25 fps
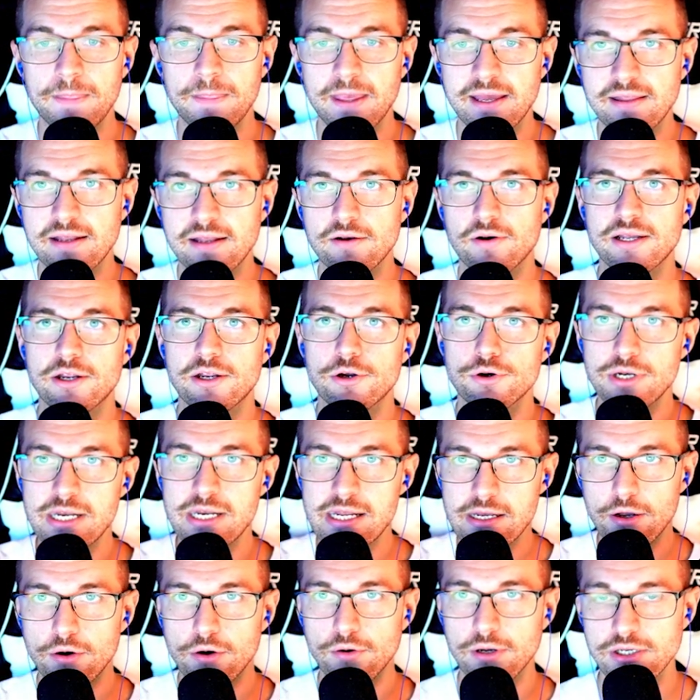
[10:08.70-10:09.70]
And then like your
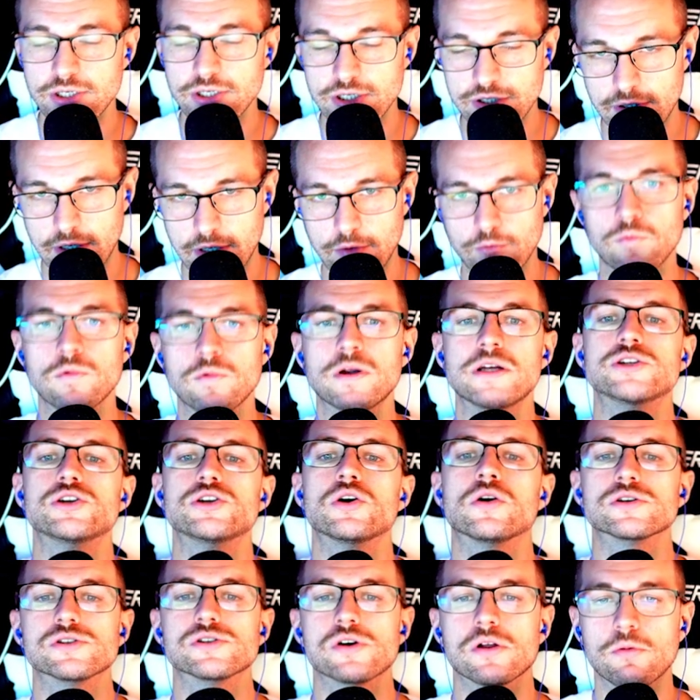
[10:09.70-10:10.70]
Nico can just like
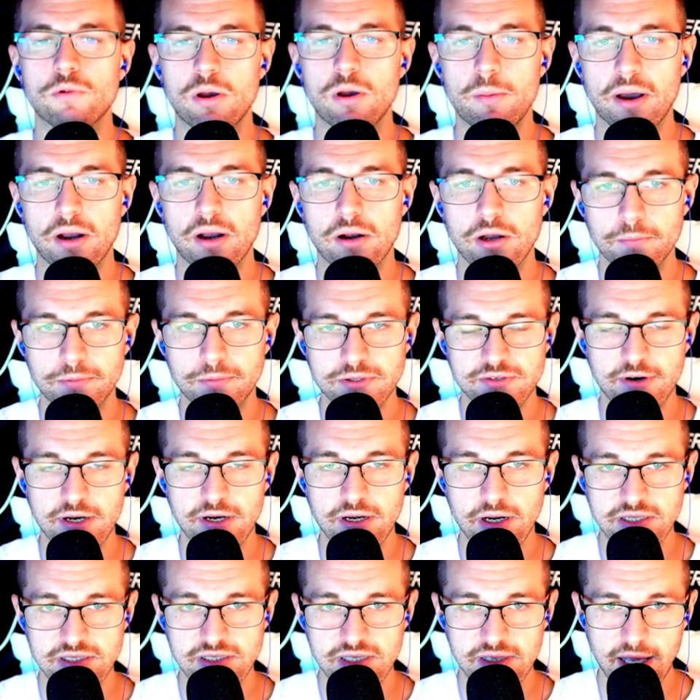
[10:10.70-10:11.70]
recharge all the way back up. It's very
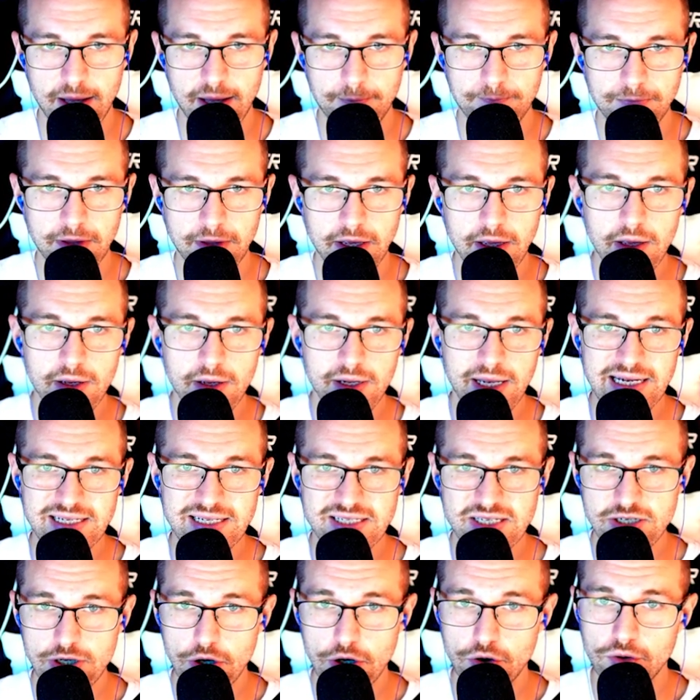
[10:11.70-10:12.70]
nice in that. Okay,
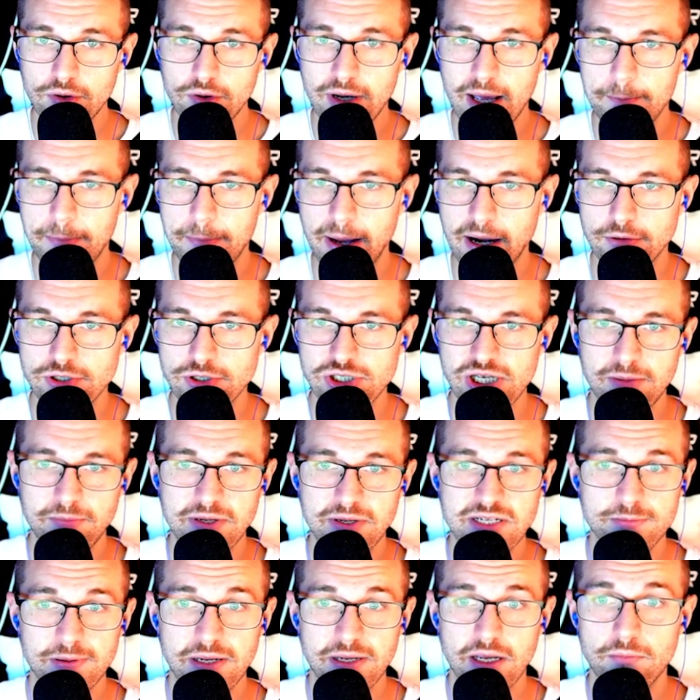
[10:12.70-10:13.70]
Stone and Powered
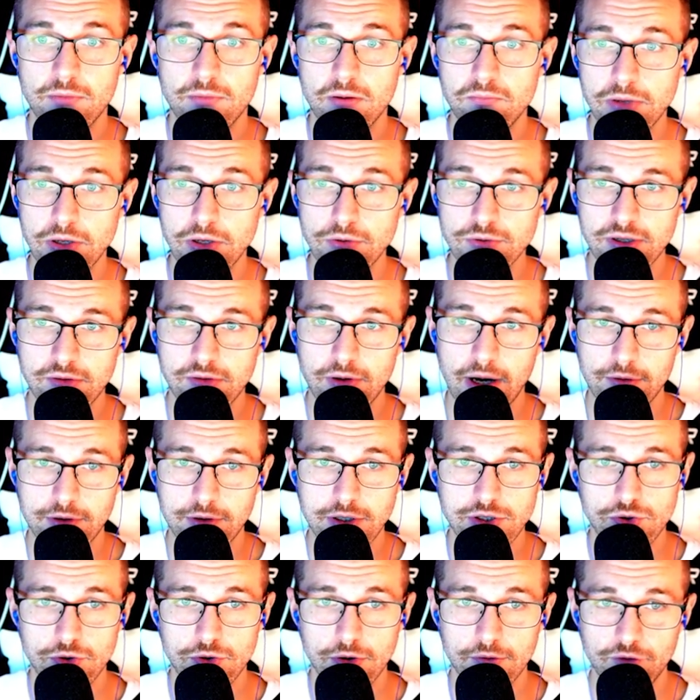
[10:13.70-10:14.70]
Champions become immune to crowd
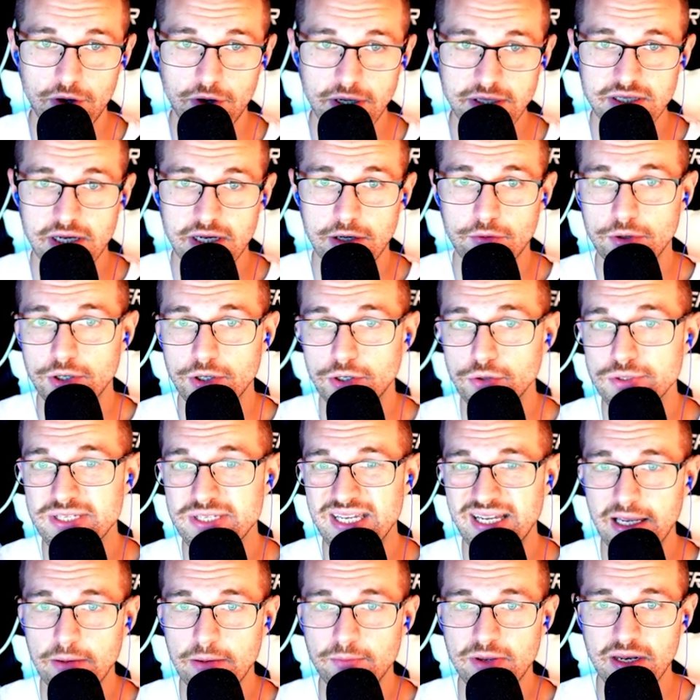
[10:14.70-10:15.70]
control effects and reduce
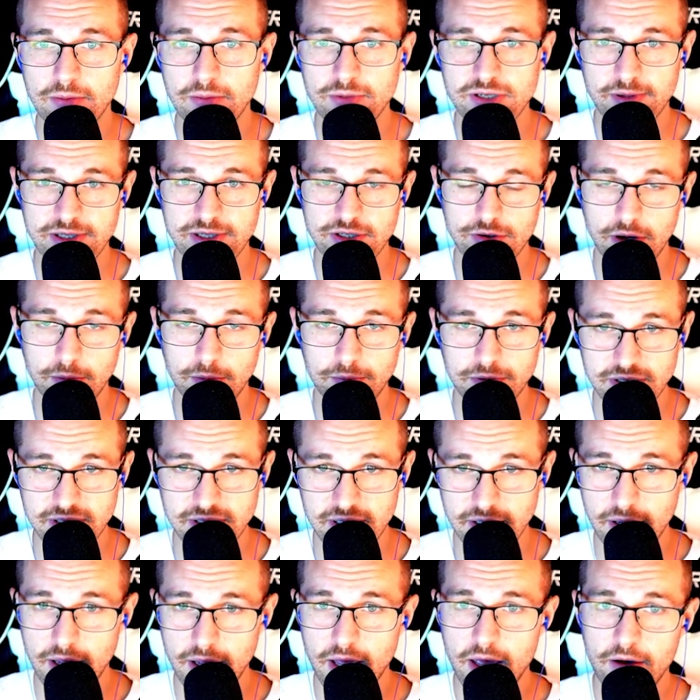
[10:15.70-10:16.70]
incoming damage by
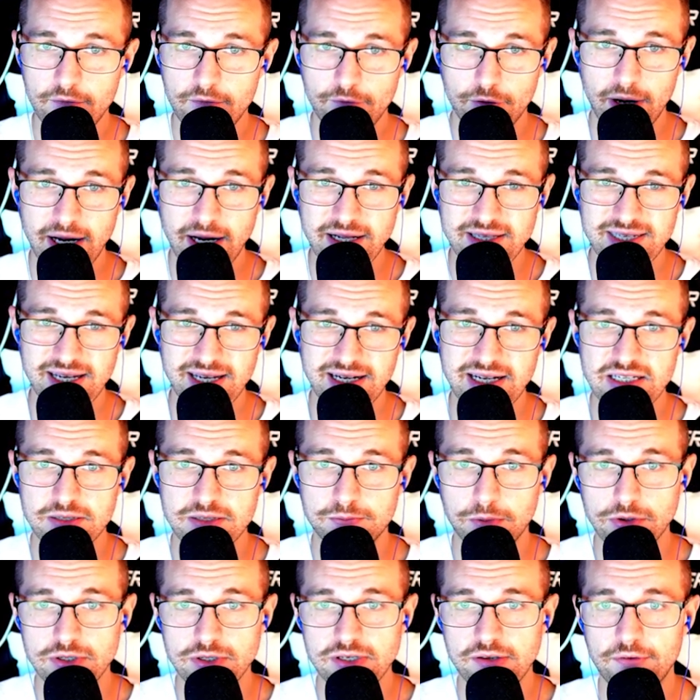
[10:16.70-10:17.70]
20% for 8 seconds.
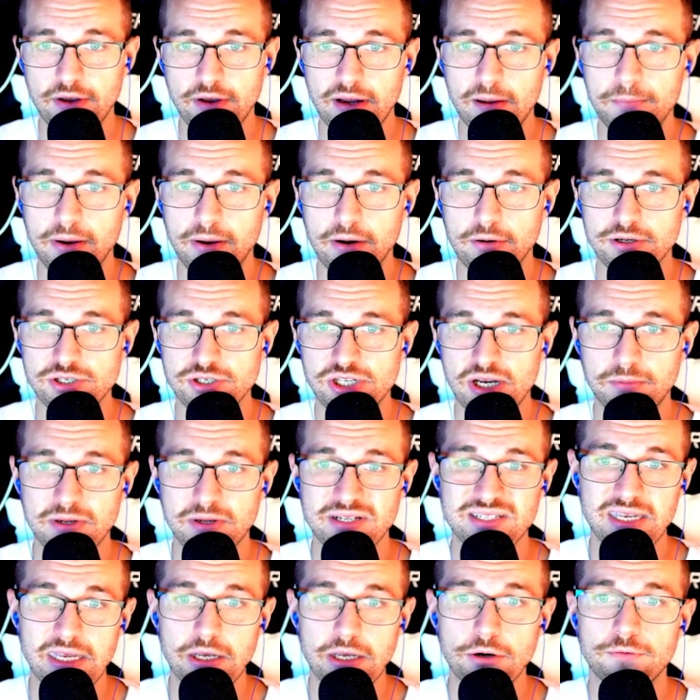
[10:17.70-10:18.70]
Bonus effect, Empowered
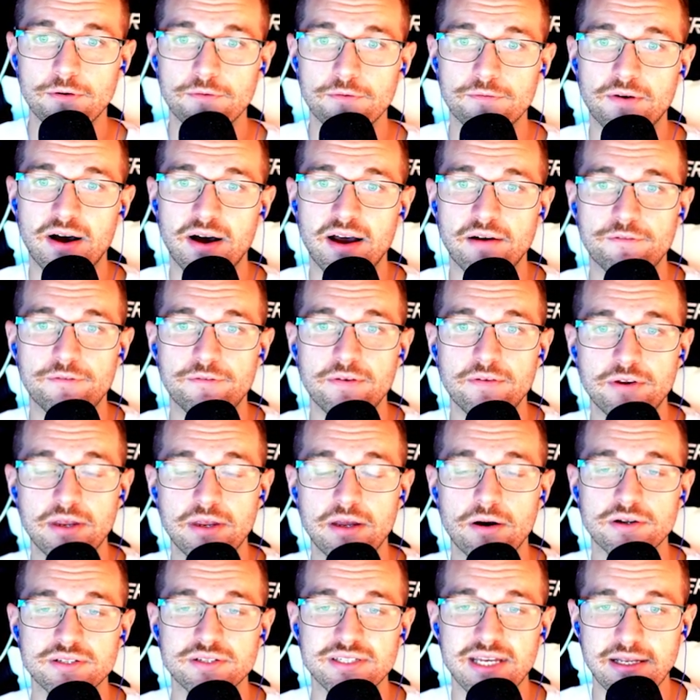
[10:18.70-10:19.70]
Champions heal for 550
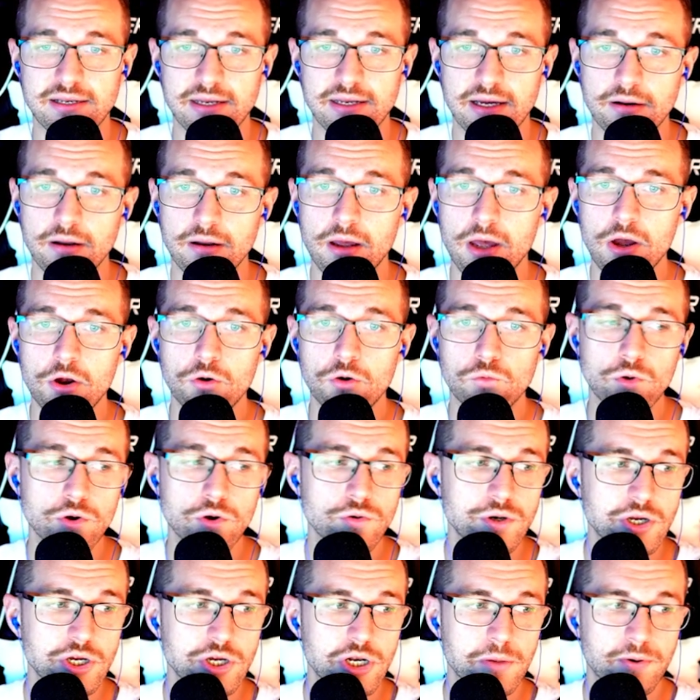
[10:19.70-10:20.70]
on takedown.
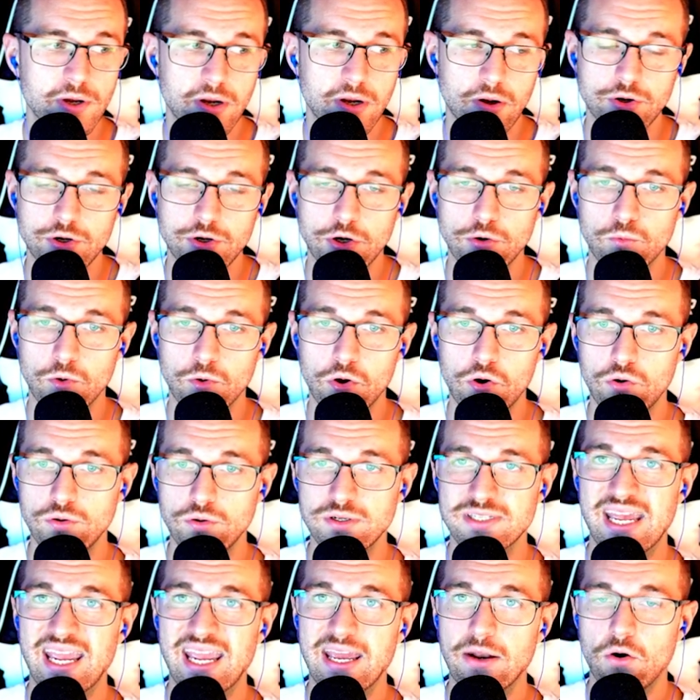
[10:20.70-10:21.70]
Really good to play on your
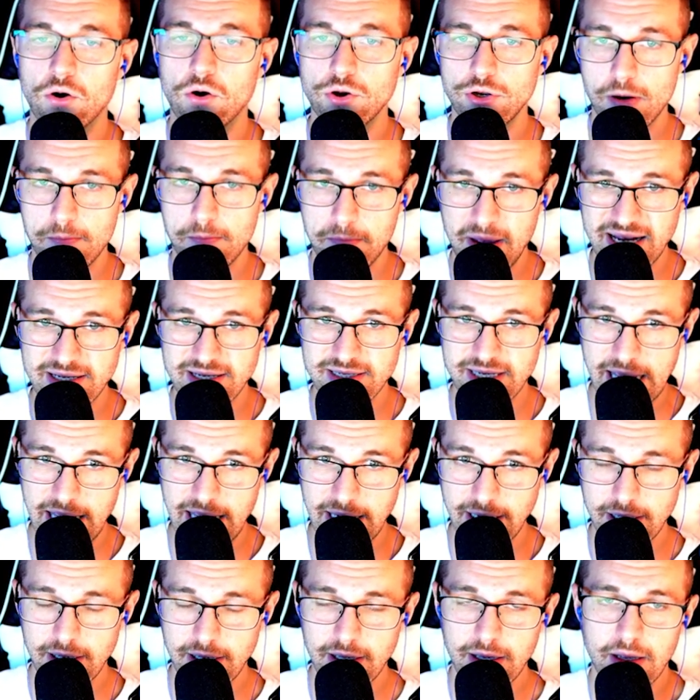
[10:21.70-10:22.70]
rogues and on your main
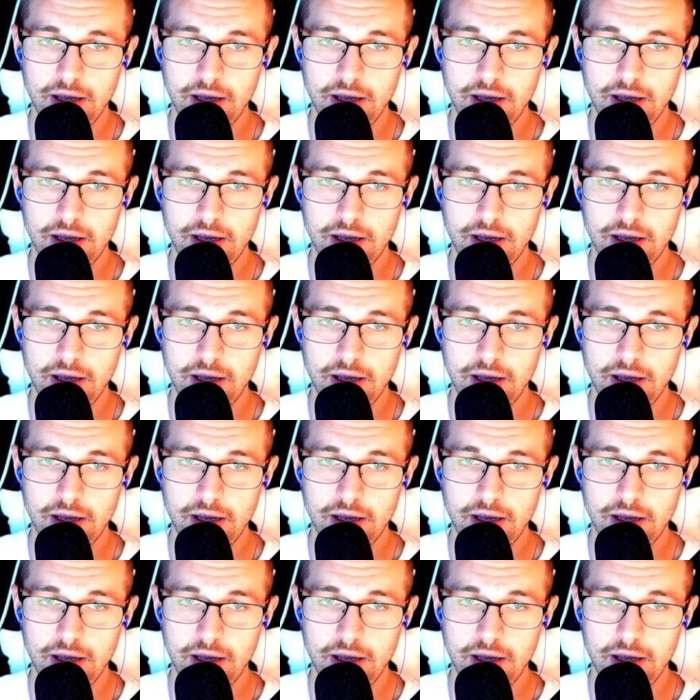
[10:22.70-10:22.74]
tank.